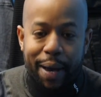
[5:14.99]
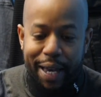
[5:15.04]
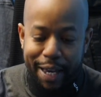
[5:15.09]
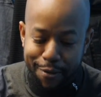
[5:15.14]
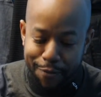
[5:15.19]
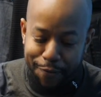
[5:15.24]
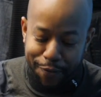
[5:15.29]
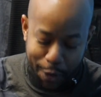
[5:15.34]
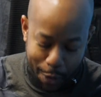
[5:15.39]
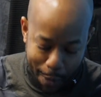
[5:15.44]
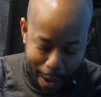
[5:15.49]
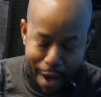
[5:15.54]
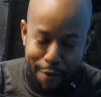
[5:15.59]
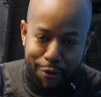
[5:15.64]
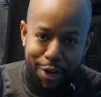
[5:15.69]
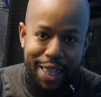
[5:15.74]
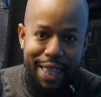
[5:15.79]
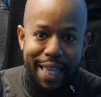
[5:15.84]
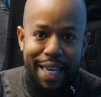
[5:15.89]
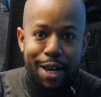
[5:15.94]
I can feel
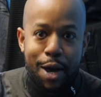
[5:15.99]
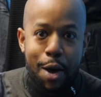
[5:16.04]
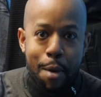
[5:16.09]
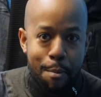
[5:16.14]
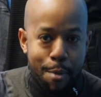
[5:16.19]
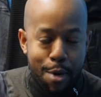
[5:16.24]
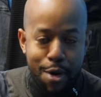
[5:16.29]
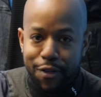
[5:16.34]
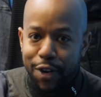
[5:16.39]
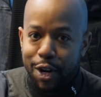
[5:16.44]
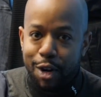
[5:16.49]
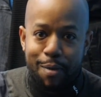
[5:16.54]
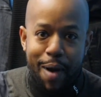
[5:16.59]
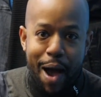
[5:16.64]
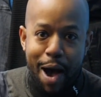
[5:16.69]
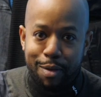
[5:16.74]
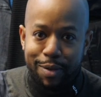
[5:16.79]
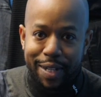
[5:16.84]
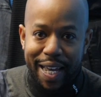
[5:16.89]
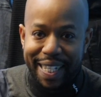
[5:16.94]
everything moving
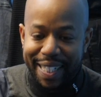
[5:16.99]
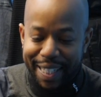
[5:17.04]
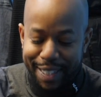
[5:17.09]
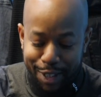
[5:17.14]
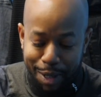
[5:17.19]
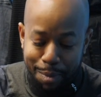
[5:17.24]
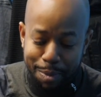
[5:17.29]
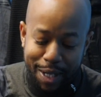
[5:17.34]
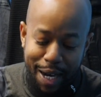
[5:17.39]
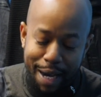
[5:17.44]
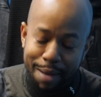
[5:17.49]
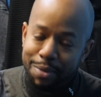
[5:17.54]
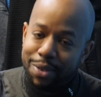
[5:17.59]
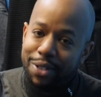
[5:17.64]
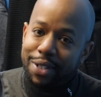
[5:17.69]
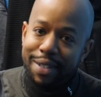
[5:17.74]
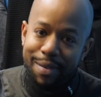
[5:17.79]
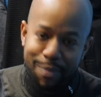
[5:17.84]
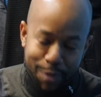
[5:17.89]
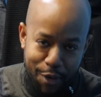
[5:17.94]
around, and
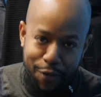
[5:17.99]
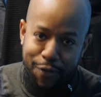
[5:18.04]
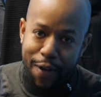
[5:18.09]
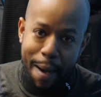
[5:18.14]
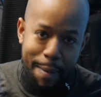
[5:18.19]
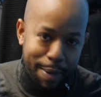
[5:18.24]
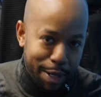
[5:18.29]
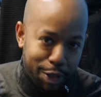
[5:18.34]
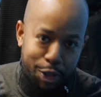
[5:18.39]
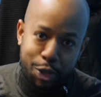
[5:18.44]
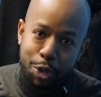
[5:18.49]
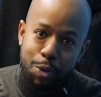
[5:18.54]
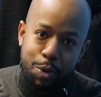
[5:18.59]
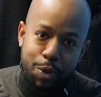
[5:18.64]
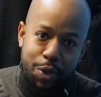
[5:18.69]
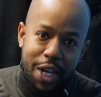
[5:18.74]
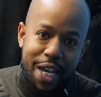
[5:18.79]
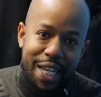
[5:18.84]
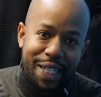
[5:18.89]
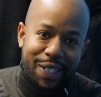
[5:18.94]
sometimes the family
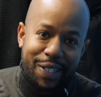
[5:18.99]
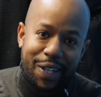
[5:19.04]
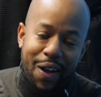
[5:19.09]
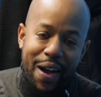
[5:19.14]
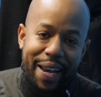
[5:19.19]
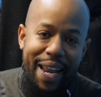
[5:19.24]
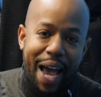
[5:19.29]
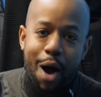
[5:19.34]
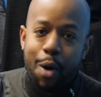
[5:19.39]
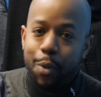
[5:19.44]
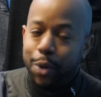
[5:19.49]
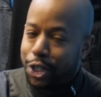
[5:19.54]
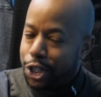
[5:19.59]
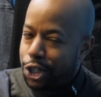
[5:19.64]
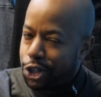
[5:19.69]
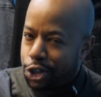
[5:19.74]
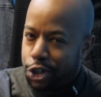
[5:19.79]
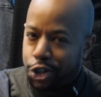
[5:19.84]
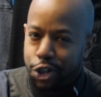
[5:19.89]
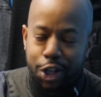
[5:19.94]
jewels slide out, which
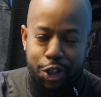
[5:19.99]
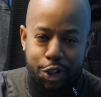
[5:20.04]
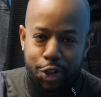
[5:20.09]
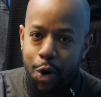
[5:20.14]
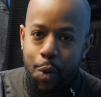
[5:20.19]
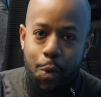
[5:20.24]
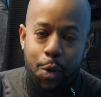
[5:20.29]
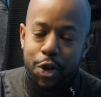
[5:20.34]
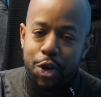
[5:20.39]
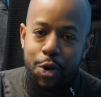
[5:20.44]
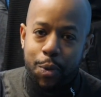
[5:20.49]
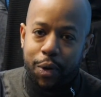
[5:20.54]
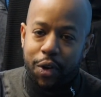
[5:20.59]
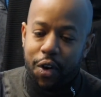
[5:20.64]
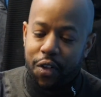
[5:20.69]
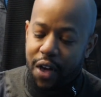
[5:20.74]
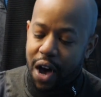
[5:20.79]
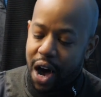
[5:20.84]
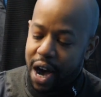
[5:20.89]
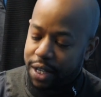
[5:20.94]
is just not what you want
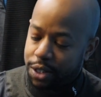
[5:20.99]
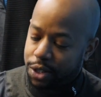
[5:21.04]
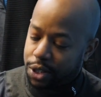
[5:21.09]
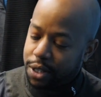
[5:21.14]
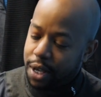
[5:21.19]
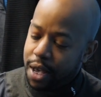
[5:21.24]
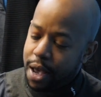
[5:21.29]
on the ice.